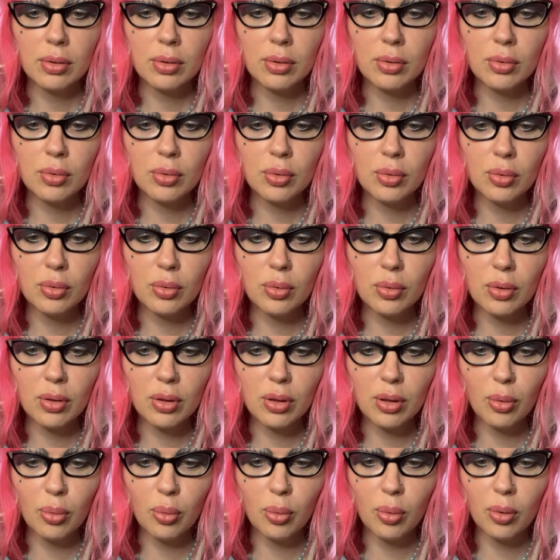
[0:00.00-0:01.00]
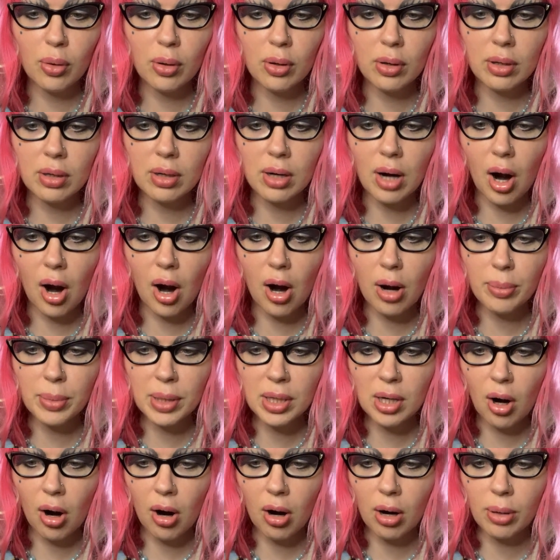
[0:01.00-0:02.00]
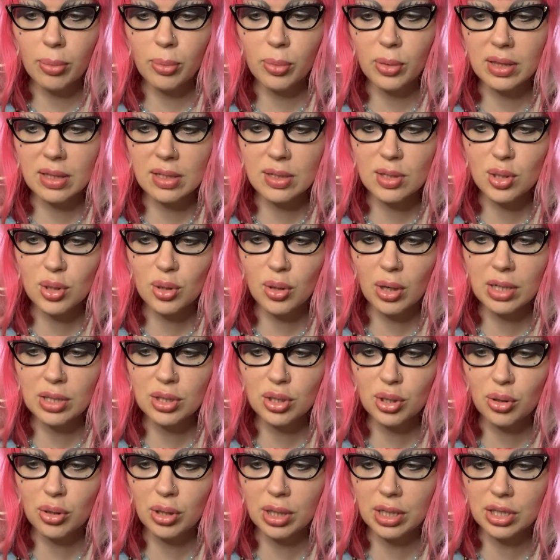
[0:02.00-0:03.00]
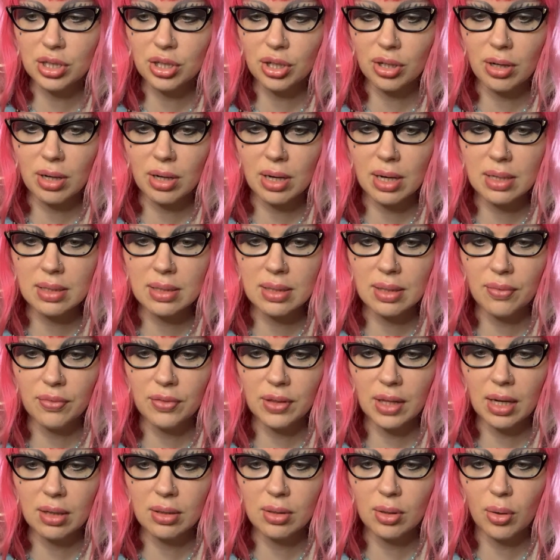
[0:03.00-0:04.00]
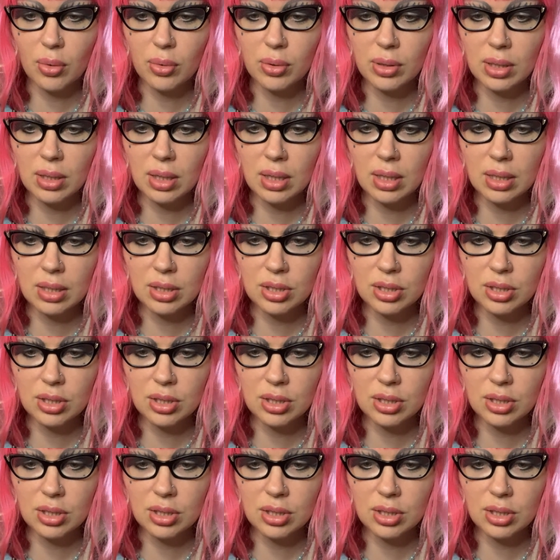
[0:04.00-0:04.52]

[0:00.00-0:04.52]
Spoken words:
through the wood arm in arm with the strange creature, as if they had known